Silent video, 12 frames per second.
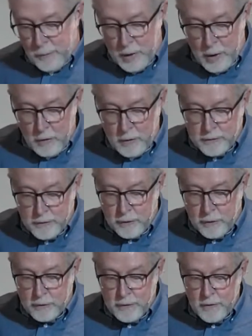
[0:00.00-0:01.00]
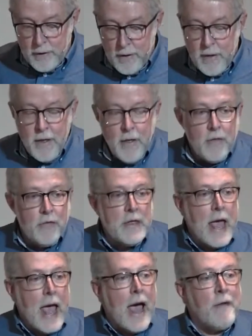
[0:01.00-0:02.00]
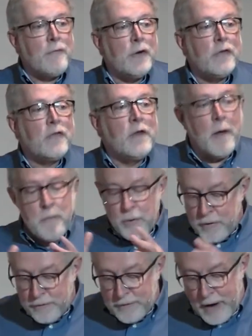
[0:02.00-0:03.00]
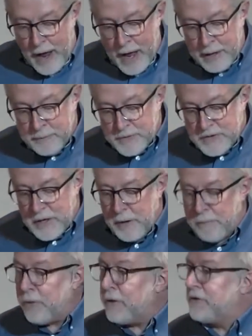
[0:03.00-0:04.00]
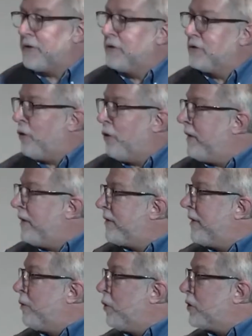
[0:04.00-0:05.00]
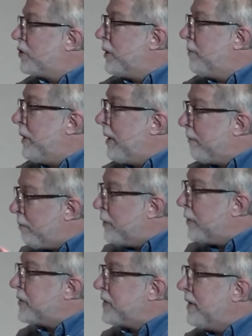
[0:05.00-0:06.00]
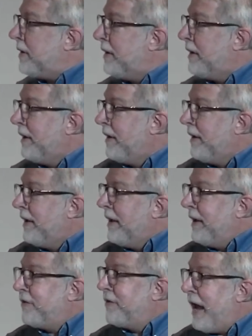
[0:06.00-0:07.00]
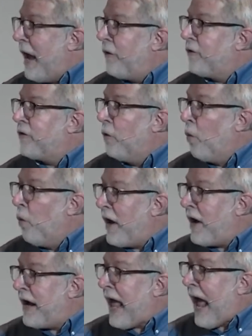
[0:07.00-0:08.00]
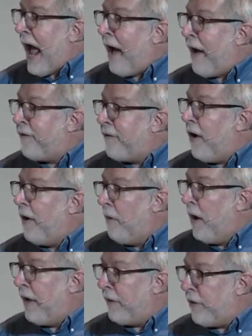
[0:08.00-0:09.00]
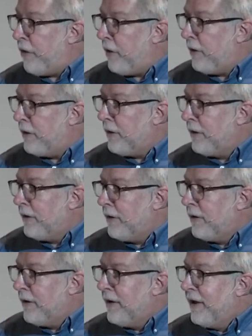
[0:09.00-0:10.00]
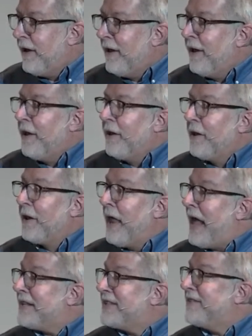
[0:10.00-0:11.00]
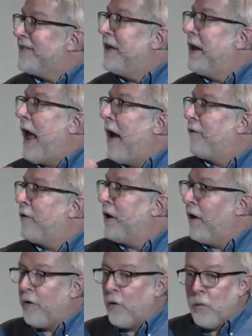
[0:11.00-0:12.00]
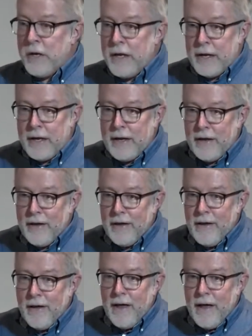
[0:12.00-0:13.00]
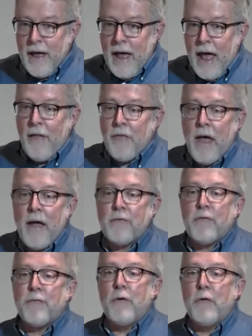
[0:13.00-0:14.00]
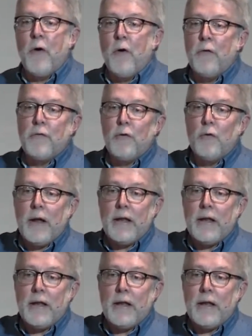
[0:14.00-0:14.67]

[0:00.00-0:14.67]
to a local church, the average number of times that a person joins in worship in person is down to one and a half a month, less than every other week. And that's for those who